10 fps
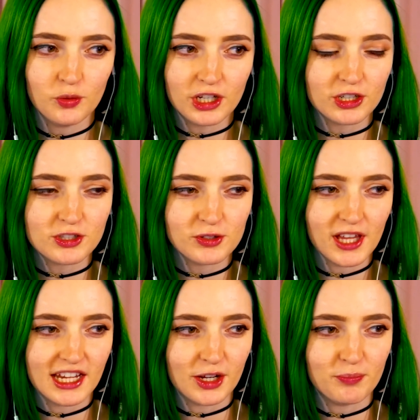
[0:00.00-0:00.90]
We could do
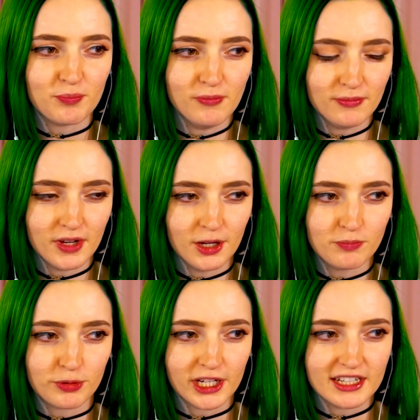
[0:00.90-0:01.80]
like a a
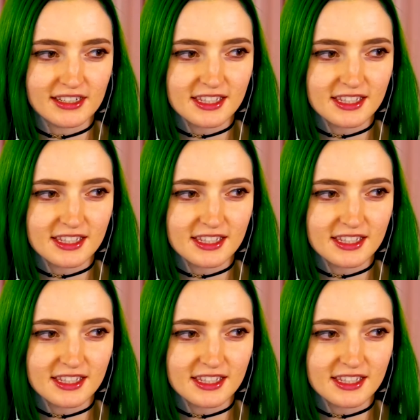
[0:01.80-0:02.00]
Britney